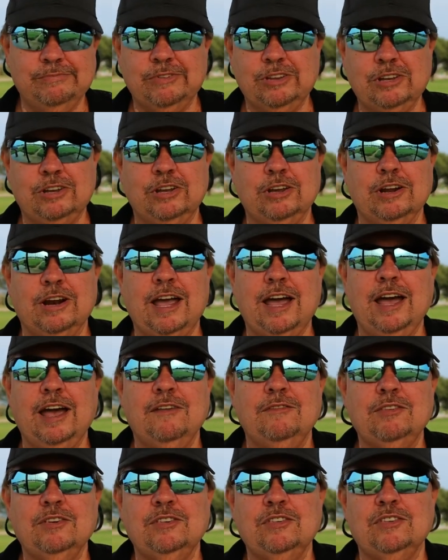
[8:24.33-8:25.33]
the good
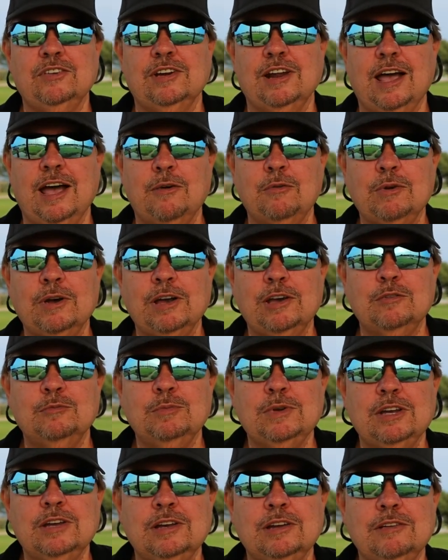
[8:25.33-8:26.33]
average that I
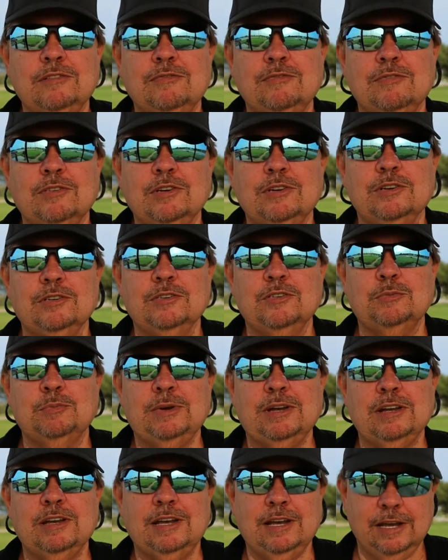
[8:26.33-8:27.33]
recommend for your
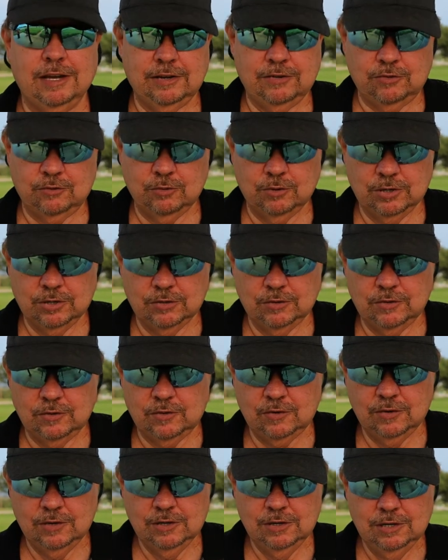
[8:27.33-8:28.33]
spin cast
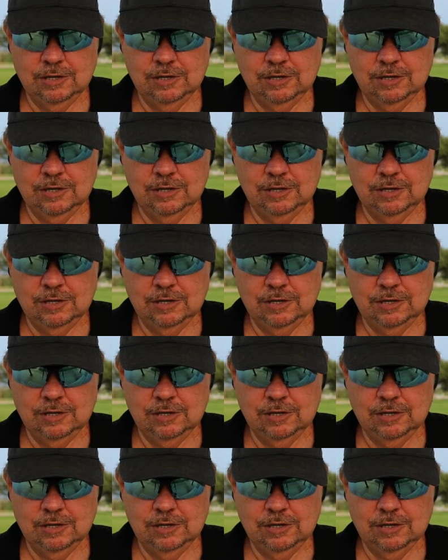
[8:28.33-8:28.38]
reels.